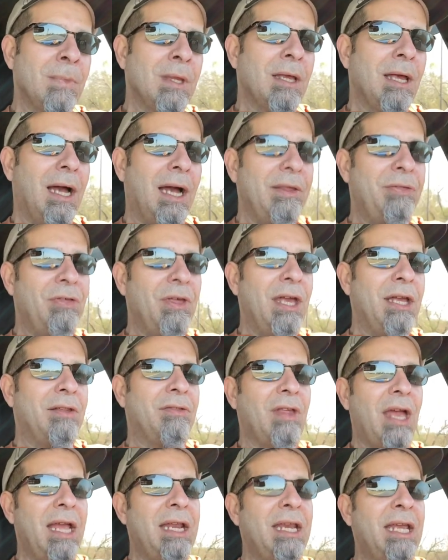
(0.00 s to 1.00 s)
I think
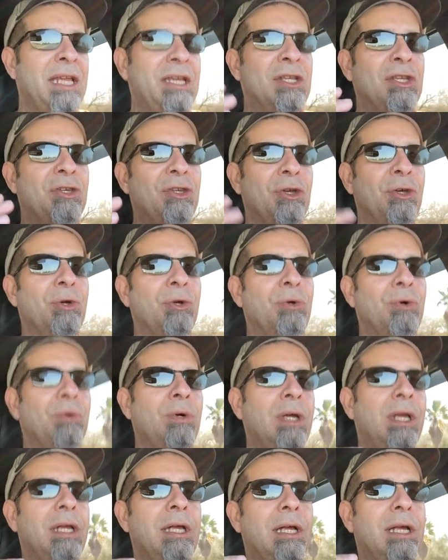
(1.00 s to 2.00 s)
they need to do
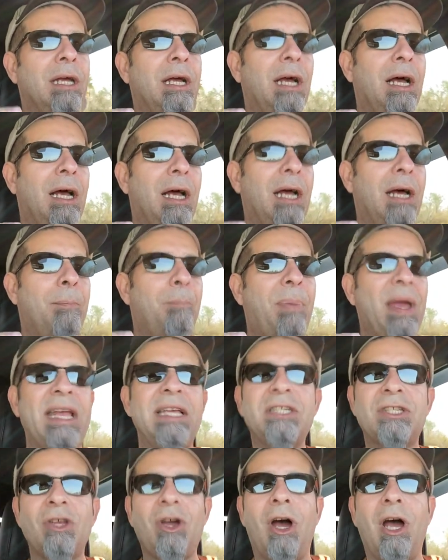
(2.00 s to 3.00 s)
uh,
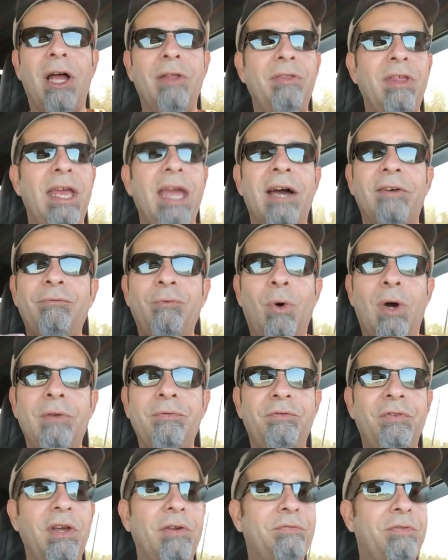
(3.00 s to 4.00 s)
based on the F
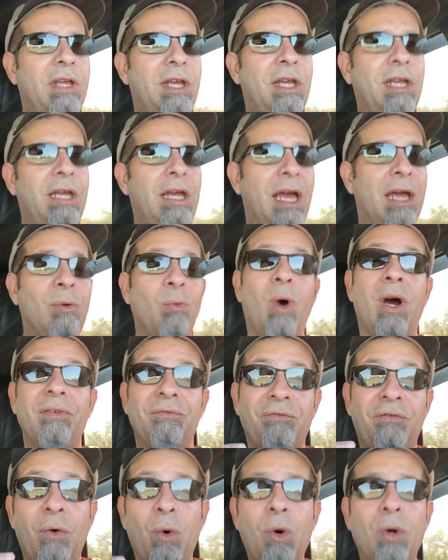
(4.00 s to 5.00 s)
one fifty and what
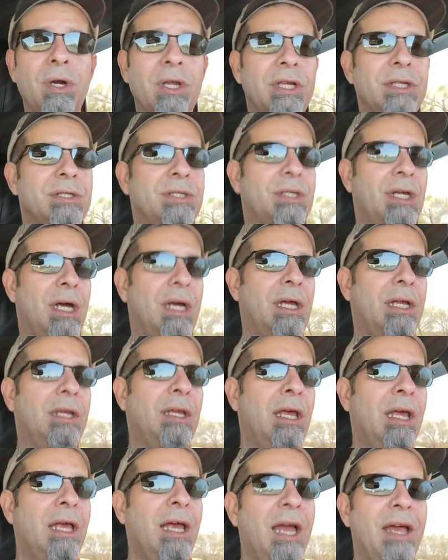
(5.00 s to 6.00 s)
Ford has done.
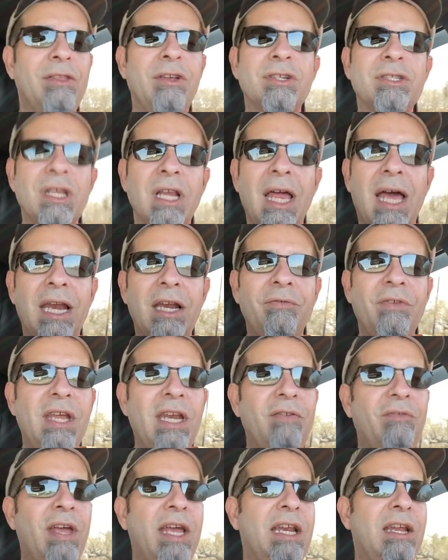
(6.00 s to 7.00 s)
And there's a lot of
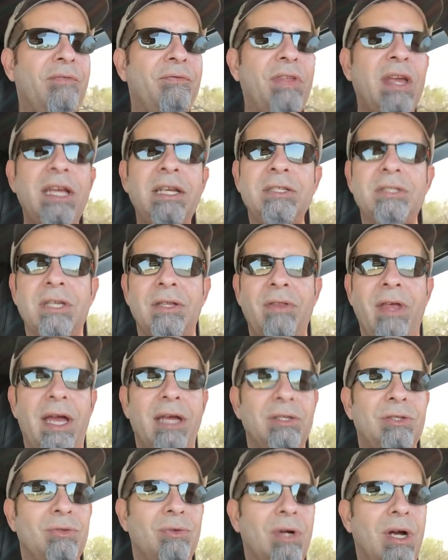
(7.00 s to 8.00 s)
innovative things in
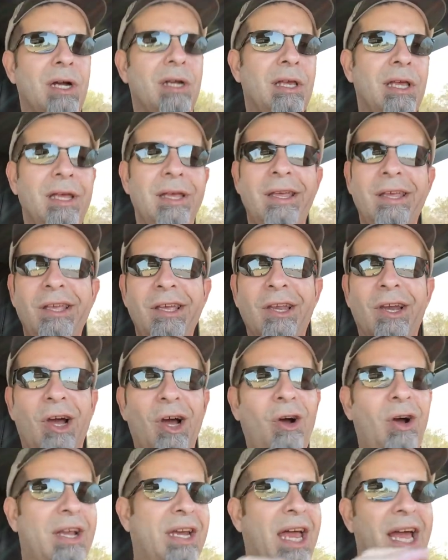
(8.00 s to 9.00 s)
that truck. You
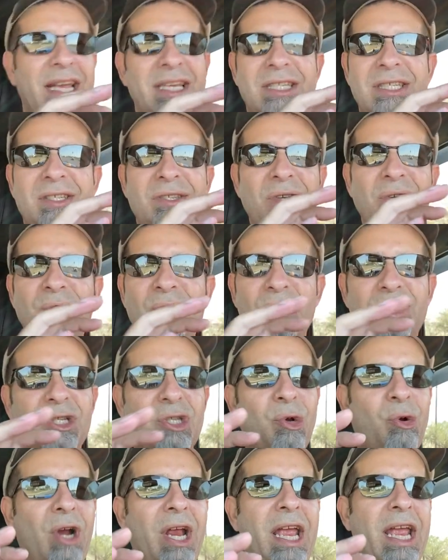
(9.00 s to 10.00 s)
know, a nice new
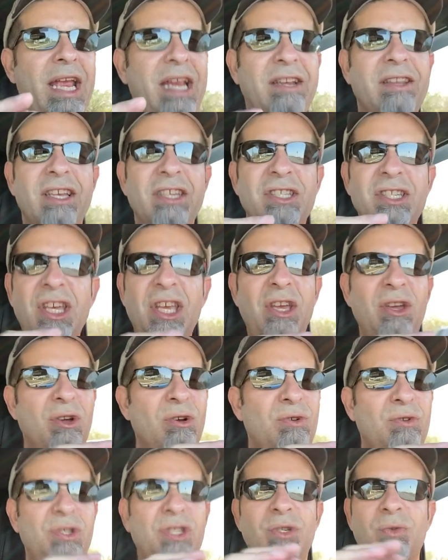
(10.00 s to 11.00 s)
screen, this
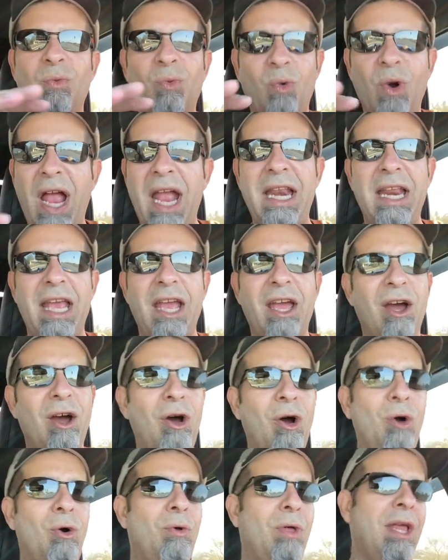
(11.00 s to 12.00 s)
huge
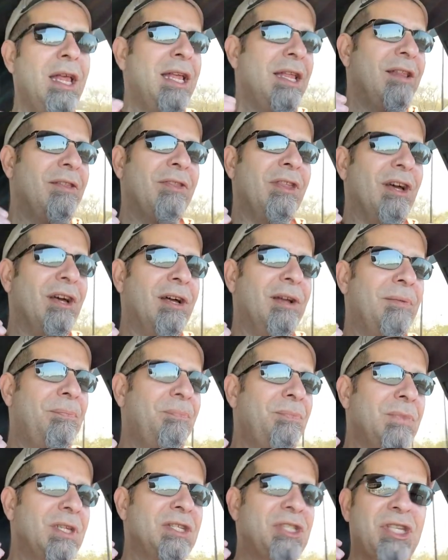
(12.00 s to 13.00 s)
radio, the
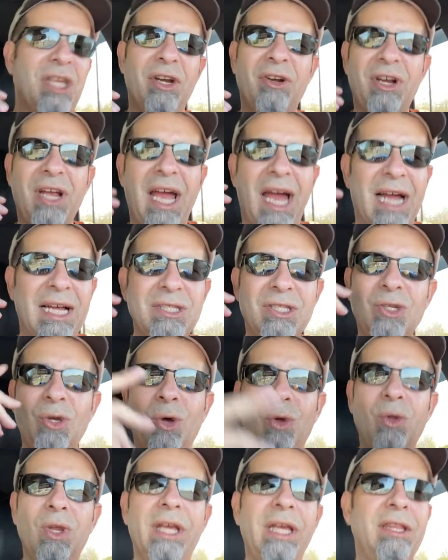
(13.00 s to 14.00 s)
center
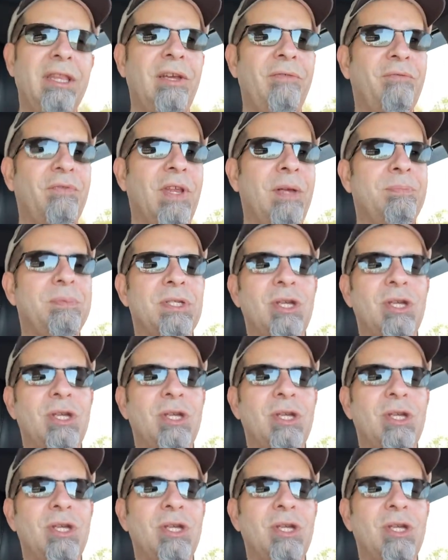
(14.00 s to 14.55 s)
console lid that flips